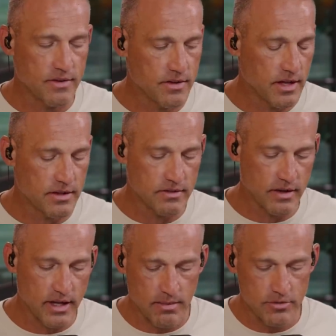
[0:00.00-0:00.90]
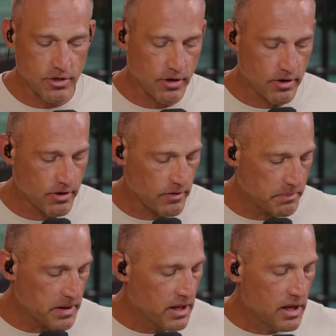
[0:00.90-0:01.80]
and, and things like that. I'm sure you heard of them.
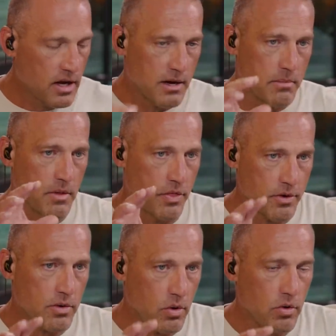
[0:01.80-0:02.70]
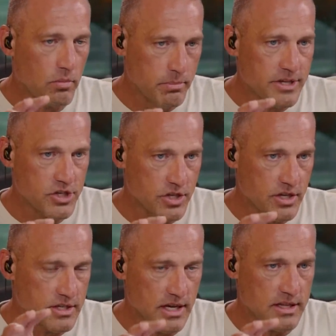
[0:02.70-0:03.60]
Um, their whole mission
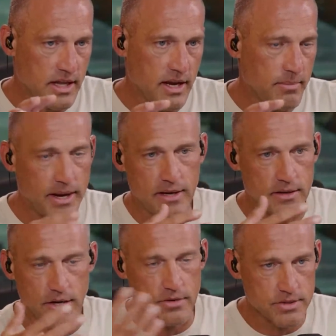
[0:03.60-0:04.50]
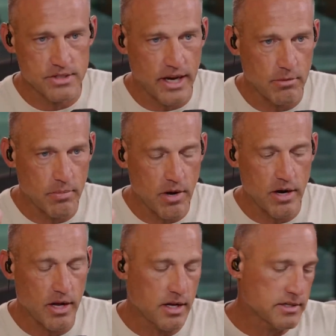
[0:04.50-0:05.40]
is that they make, you know, sustainable
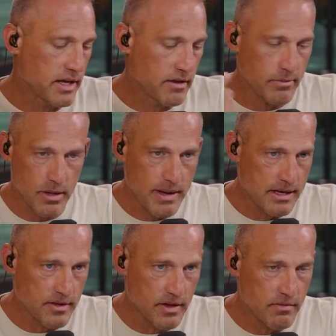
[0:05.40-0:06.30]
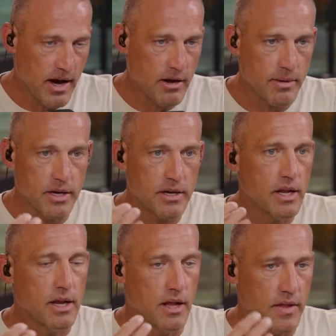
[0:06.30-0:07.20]
products. They give money back to the environment
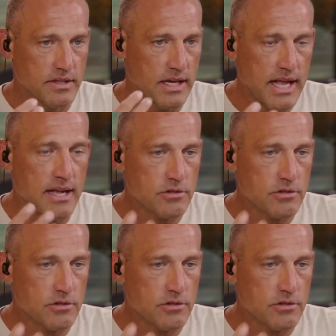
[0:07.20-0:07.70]
and things like that.